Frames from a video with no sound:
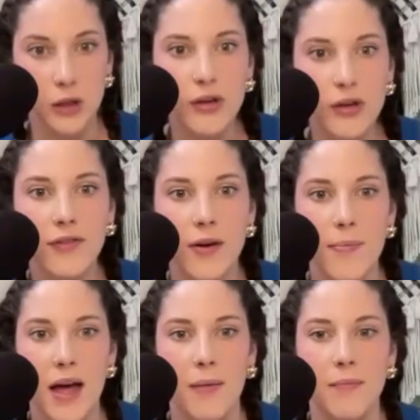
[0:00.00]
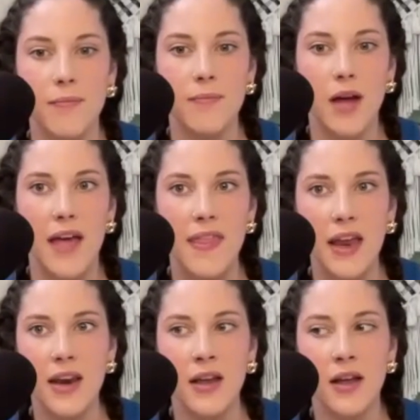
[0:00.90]
learned from them,
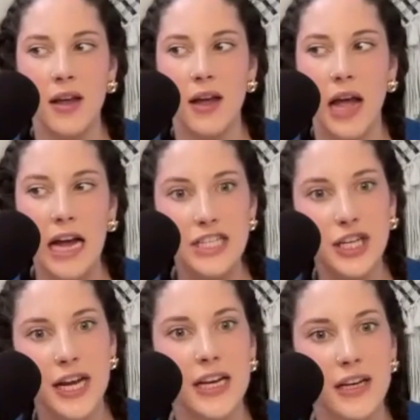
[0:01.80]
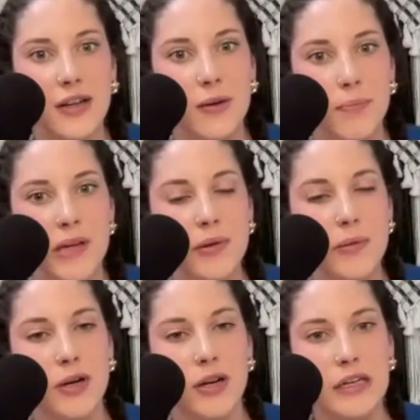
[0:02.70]
and then educated other
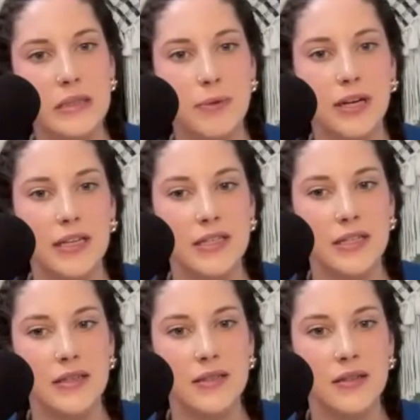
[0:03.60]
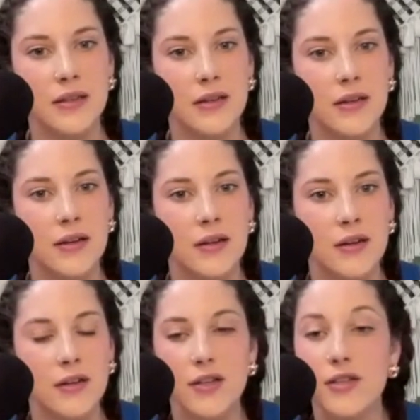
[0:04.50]
people about our experiences.
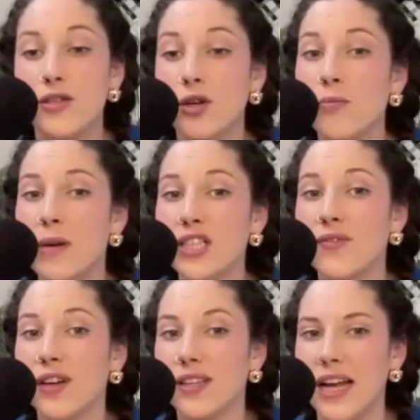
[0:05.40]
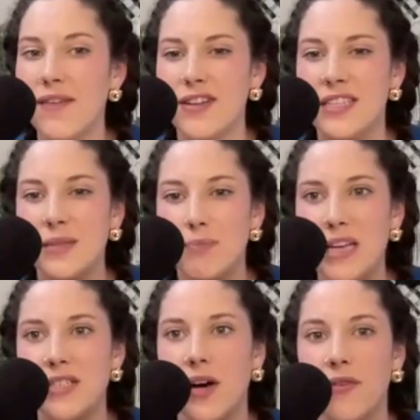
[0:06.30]
So much of our life is
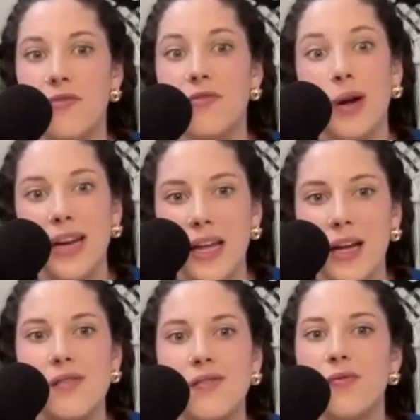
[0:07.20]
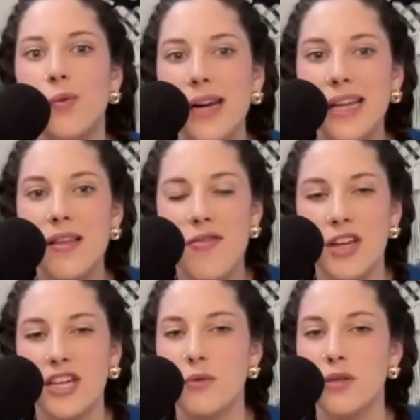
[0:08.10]
spent avoiding
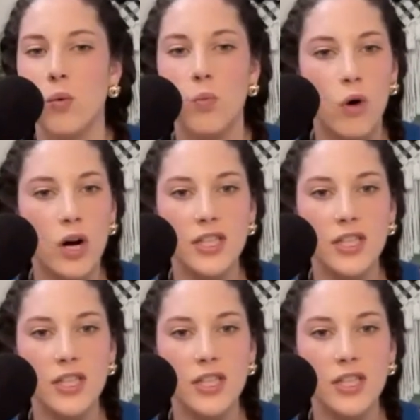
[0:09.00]
the things we don't